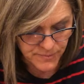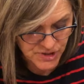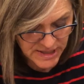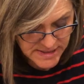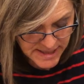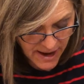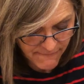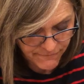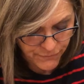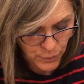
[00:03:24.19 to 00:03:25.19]
just
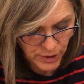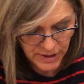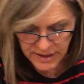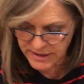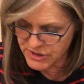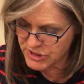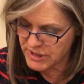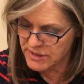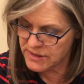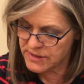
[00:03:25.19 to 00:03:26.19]
at 4
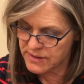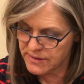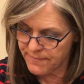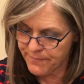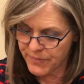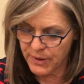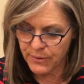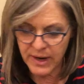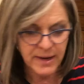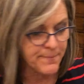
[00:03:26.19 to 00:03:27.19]
inches,
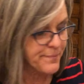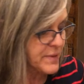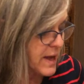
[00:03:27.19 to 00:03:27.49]
right?